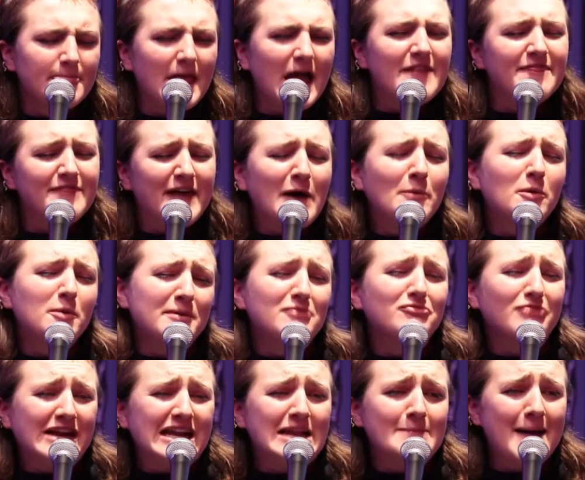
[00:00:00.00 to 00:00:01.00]
And that would be
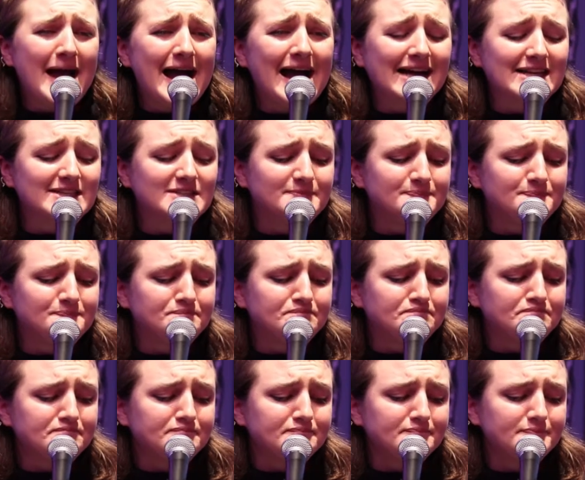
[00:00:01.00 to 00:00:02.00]
really bad.
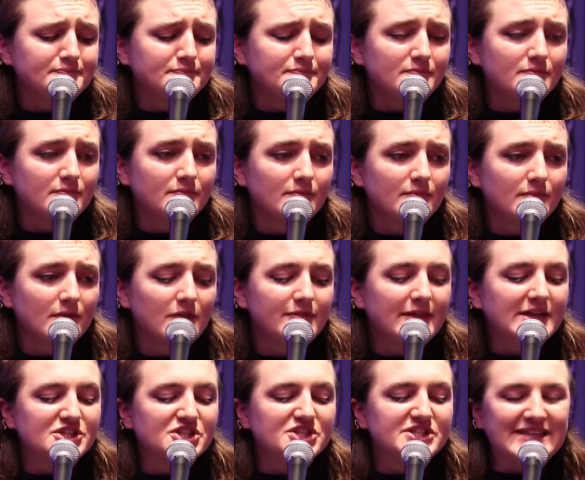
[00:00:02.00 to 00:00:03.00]

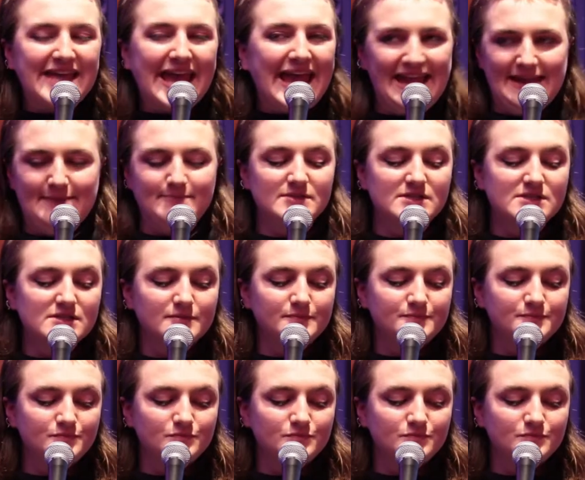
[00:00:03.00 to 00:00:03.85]
They're just games.